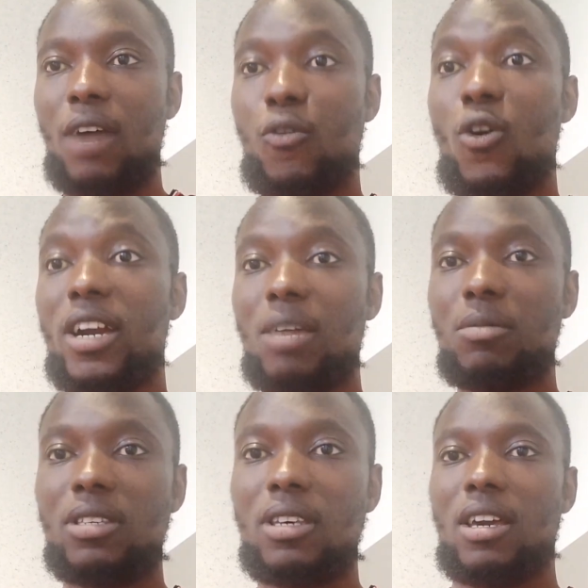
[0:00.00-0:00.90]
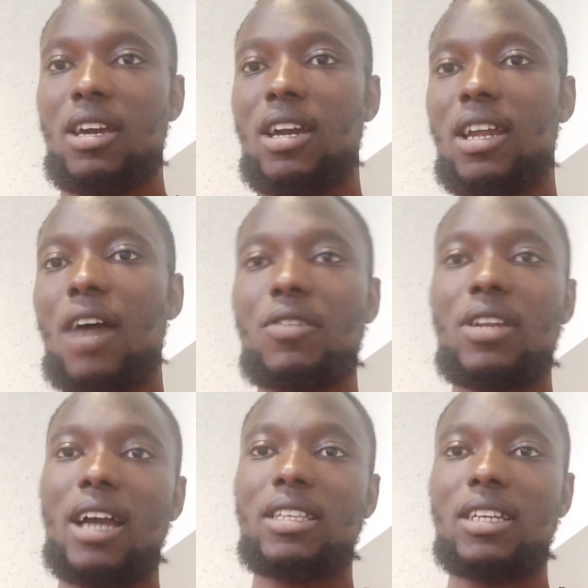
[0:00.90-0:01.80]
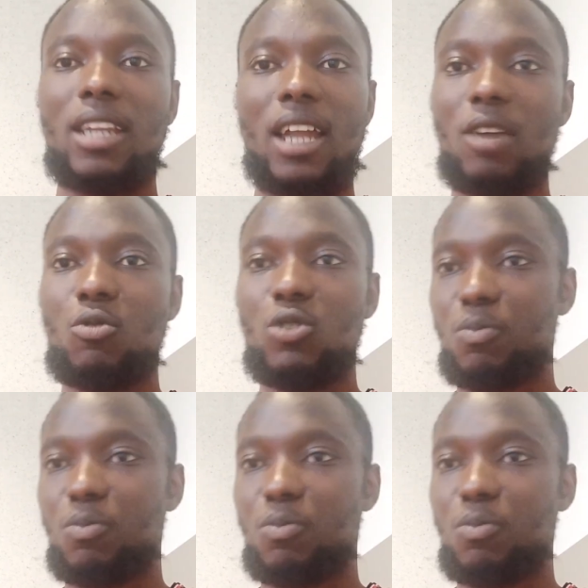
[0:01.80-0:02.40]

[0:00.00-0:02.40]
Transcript: 4 games and having I think 9 goals